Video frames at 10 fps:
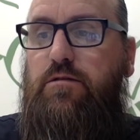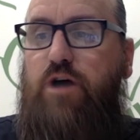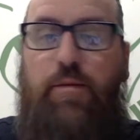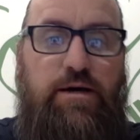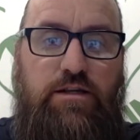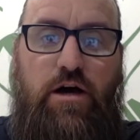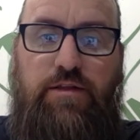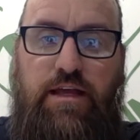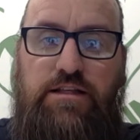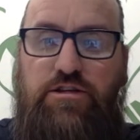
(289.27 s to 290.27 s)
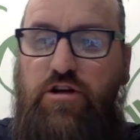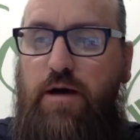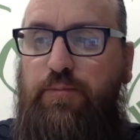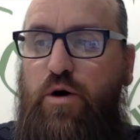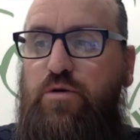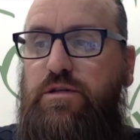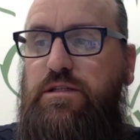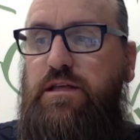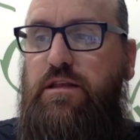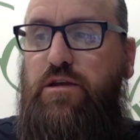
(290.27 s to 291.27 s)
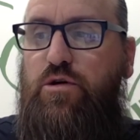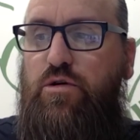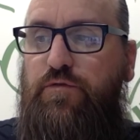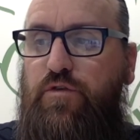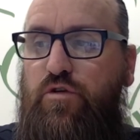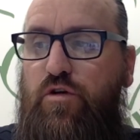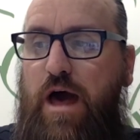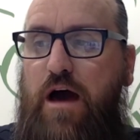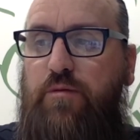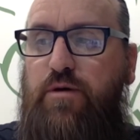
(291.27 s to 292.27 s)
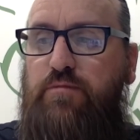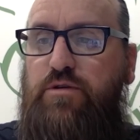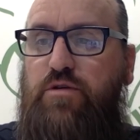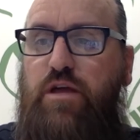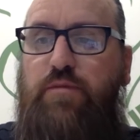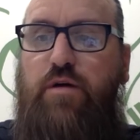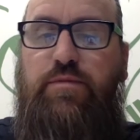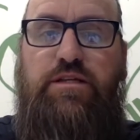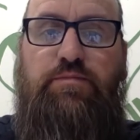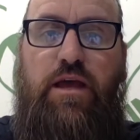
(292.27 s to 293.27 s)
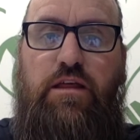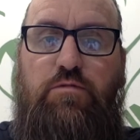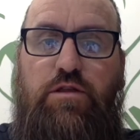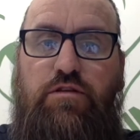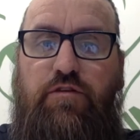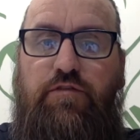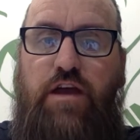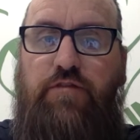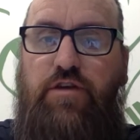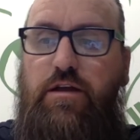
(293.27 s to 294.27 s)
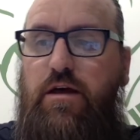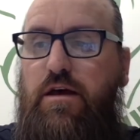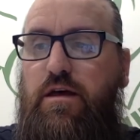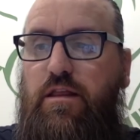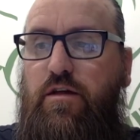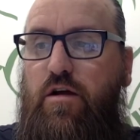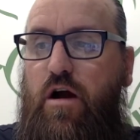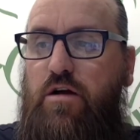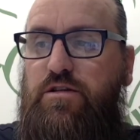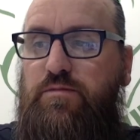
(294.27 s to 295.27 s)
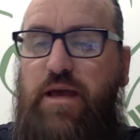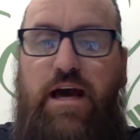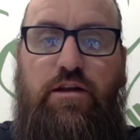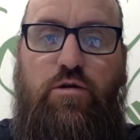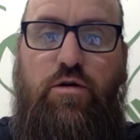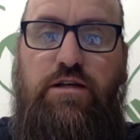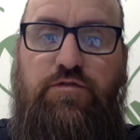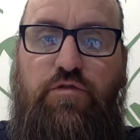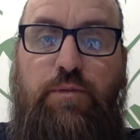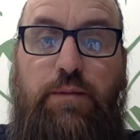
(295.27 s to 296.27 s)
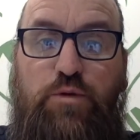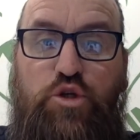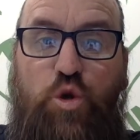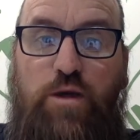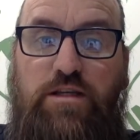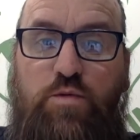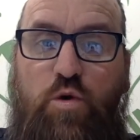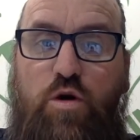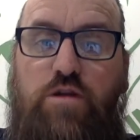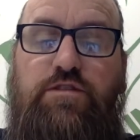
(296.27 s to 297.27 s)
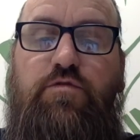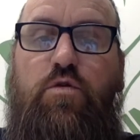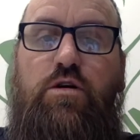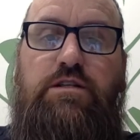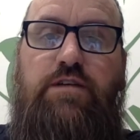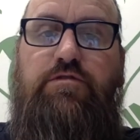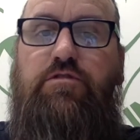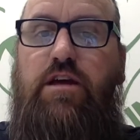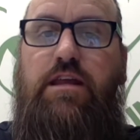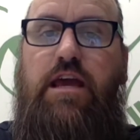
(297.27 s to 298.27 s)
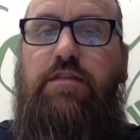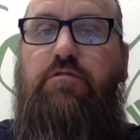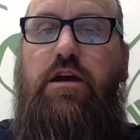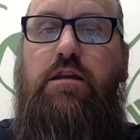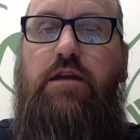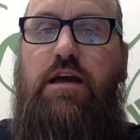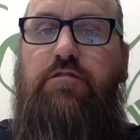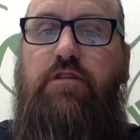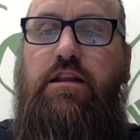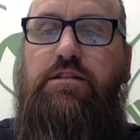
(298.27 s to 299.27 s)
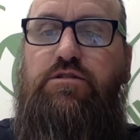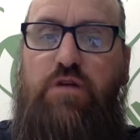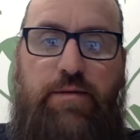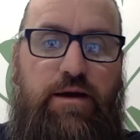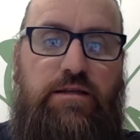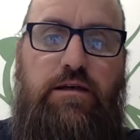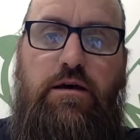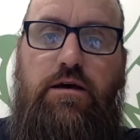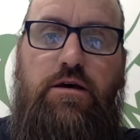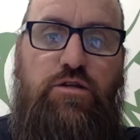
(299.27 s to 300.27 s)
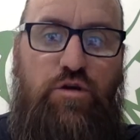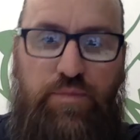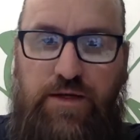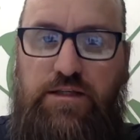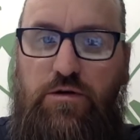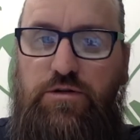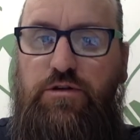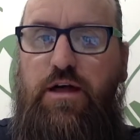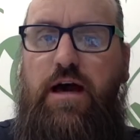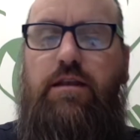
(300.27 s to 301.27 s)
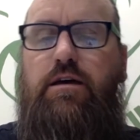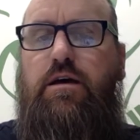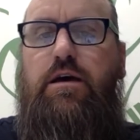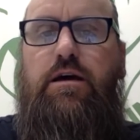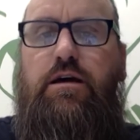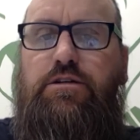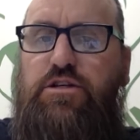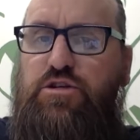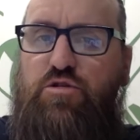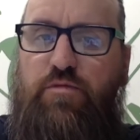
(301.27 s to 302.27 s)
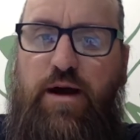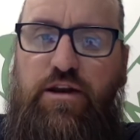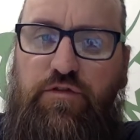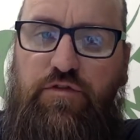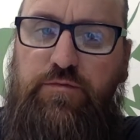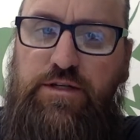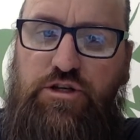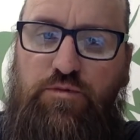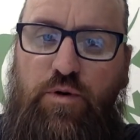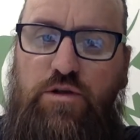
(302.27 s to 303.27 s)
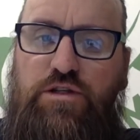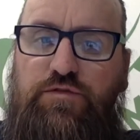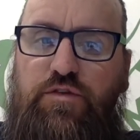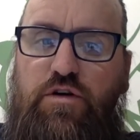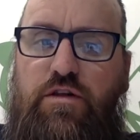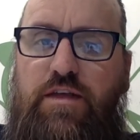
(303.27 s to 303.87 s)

Comment on the Instagram posts, in the Google photo albums, or email Miss Bailey with your favorite. There are some categories for People Choice Awards for 7th grade, 8th grade, ninth grade, and ceramics. So please go do that. Just a reminder from Mr. Pulsifer